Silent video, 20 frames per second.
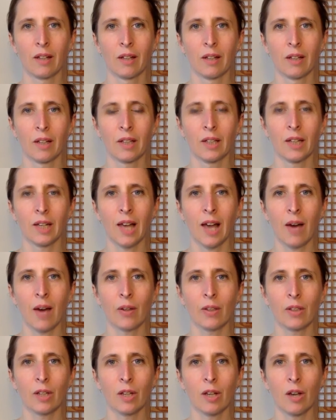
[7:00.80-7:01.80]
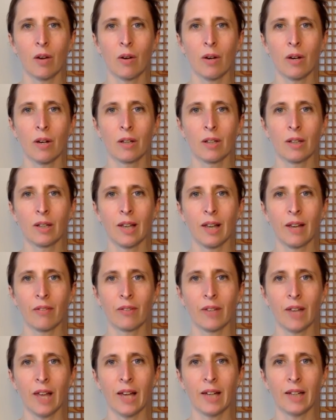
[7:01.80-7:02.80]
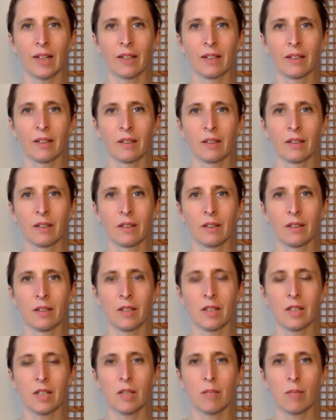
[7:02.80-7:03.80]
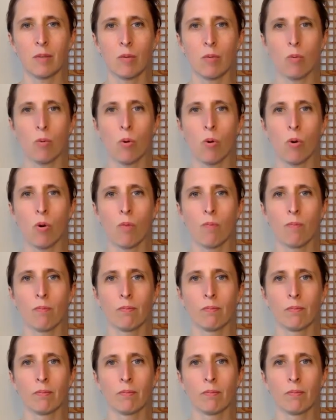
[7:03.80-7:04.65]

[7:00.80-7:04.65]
and allowing the lower left leg to be warm